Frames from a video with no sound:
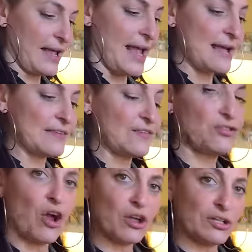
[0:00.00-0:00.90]
As
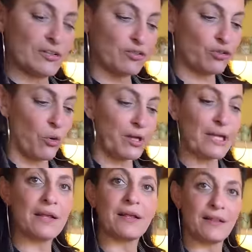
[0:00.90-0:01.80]
John is
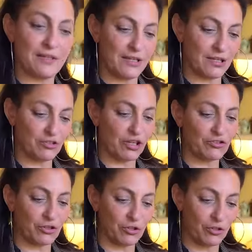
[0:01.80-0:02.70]
showing the
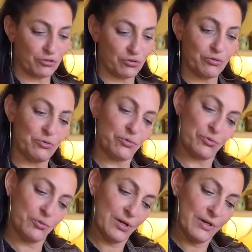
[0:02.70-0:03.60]
chateau to
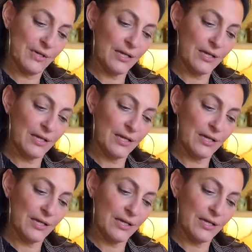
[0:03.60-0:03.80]
oh.